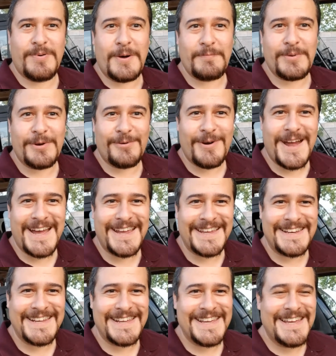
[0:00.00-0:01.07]
bumpy
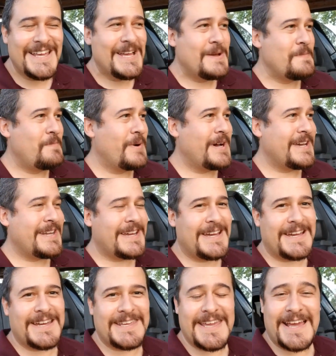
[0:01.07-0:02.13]
ride, but
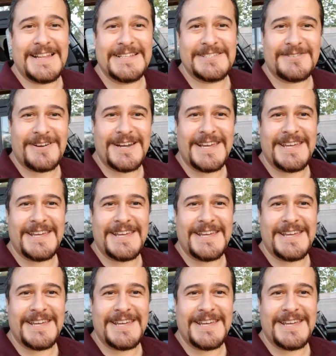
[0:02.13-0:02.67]
uh, yeah, let's go right